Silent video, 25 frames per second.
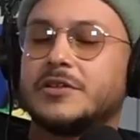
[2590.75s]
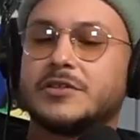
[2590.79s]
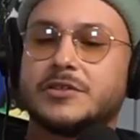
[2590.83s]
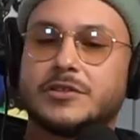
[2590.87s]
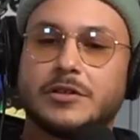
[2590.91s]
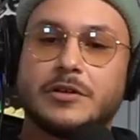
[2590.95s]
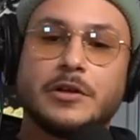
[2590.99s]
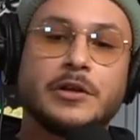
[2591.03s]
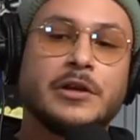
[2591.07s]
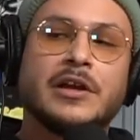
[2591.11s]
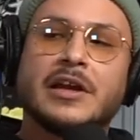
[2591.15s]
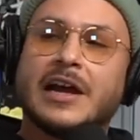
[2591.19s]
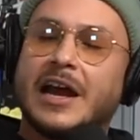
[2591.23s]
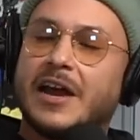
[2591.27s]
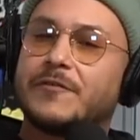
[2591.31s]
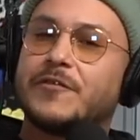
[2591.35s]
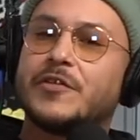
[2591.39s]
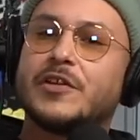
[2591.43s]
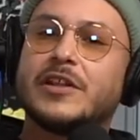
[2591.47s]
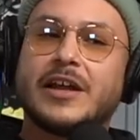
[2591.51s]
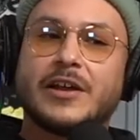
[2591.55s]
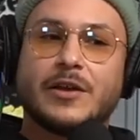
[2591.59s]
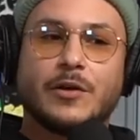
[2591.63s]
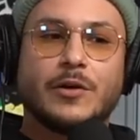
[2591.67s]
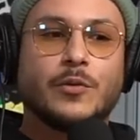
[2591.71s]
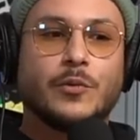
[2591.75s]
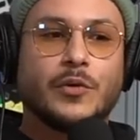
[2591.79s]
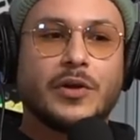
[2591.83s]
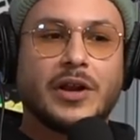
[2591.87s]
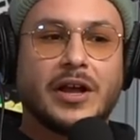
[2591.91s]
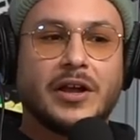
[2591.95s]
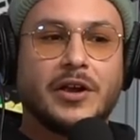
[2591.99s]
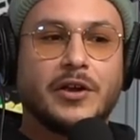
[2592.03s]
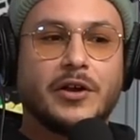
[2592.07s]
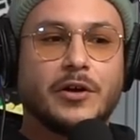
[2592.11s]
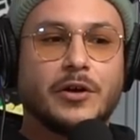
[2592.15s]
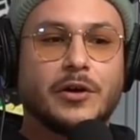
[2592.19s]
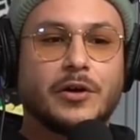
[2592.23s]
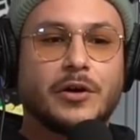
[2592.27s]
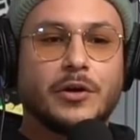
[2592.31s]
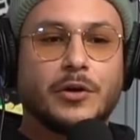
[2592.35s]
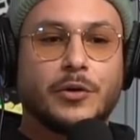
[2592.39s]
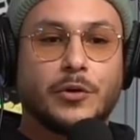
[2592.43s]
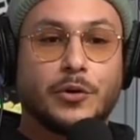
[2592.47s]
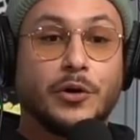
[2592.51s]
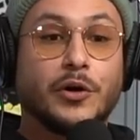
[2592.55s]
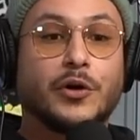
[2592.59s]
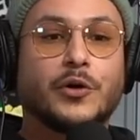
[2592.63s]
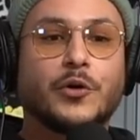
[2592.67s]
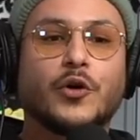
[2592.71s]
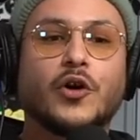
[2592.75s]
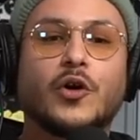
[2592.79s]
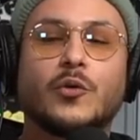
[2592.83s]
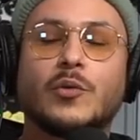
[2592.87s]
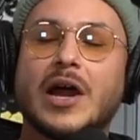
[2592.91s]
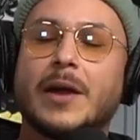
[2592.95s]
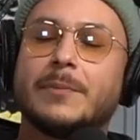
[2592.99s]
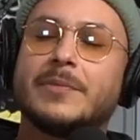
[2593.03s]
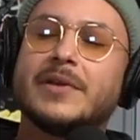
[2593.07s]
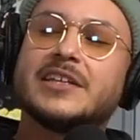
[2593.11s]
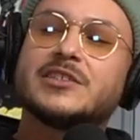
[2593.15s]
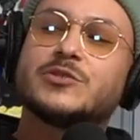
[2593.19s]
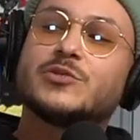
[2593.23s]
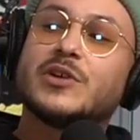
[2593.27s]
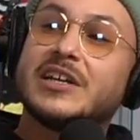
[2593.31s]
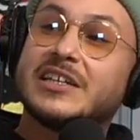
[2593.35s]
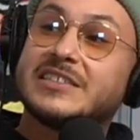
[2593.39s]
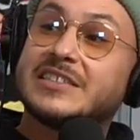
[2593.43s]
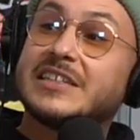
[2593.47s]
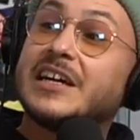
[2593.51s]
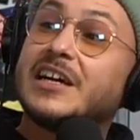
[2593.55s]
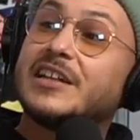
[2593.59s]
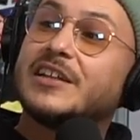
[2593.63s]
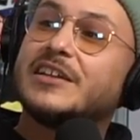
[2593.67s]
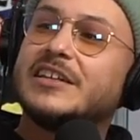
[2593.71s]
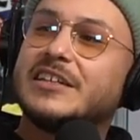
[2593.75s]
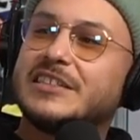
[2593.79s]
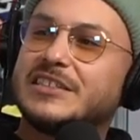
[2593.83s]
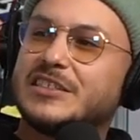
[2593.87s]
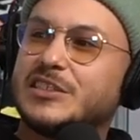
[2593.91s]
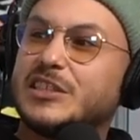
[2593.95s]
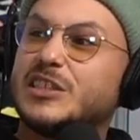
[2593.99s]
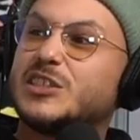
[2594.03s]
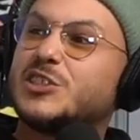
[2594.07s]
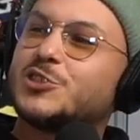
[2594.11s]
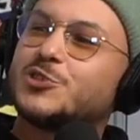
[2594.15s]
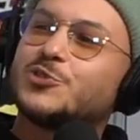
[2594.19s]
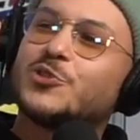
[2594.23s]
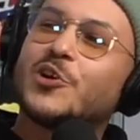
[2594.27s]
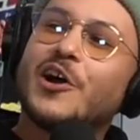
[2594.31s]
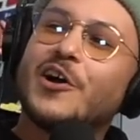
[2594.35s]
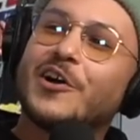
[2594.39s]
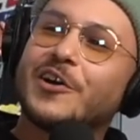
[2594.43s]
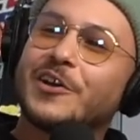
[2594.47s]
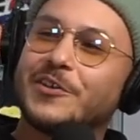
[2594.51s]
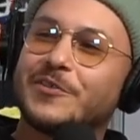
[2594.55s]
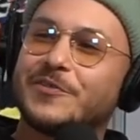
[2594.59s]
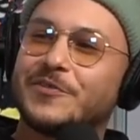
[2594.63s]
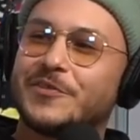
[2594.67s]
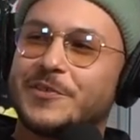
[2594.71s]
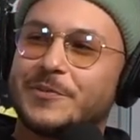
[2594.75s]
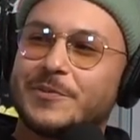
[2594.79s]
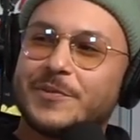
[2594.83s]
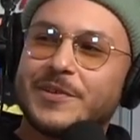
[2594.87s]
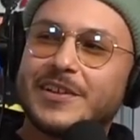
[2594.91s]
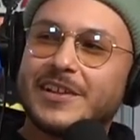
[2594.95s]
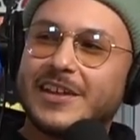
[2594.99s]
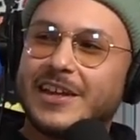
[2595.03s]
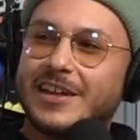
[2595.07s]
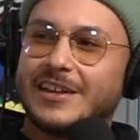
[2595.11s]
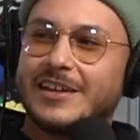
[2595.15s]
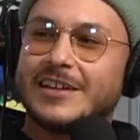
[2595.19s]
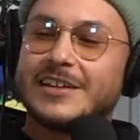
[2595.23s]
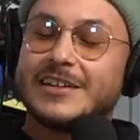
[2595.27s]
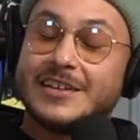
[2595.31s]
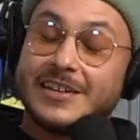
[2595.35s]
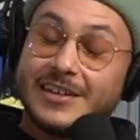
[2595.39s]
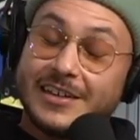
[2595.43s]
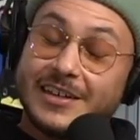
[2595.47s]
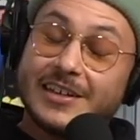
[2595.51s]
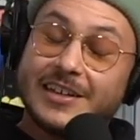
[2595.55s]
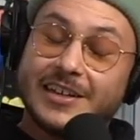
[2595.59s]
So I feel like when I hear a girl rap, that's why it's hella, it's strong. You feel me? Like, for sure.